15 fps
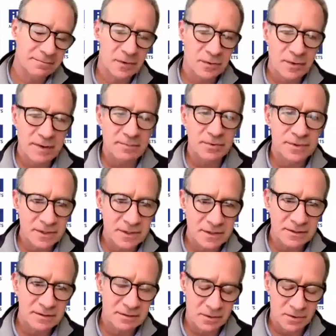
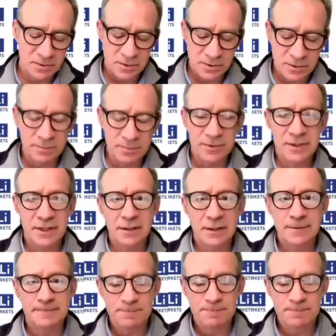Greenbushes, close to 2%.